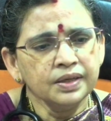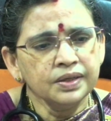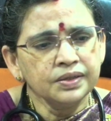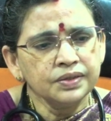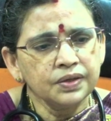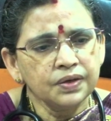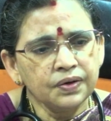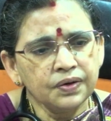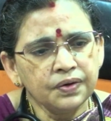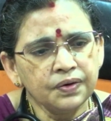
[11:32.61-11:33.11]

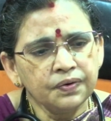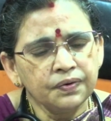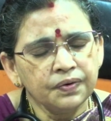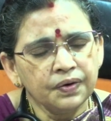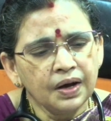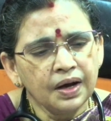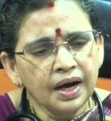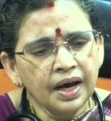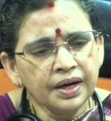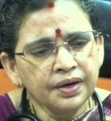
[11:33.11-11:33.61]
So
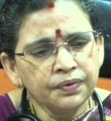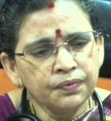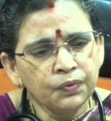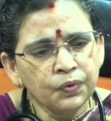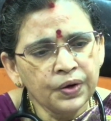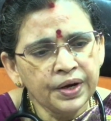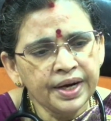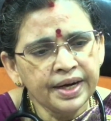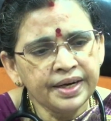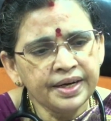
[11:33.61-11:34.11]
on
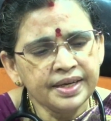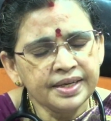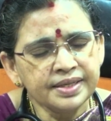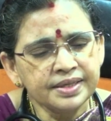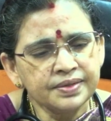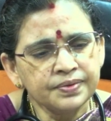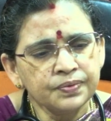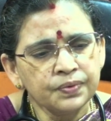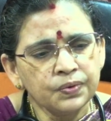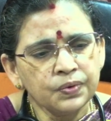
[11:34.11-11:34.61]
OID
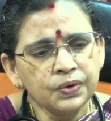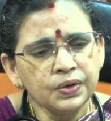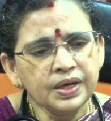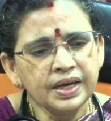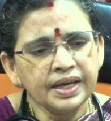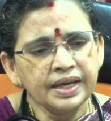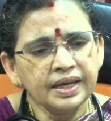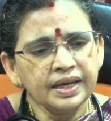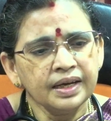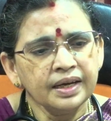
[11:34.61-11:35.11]
is only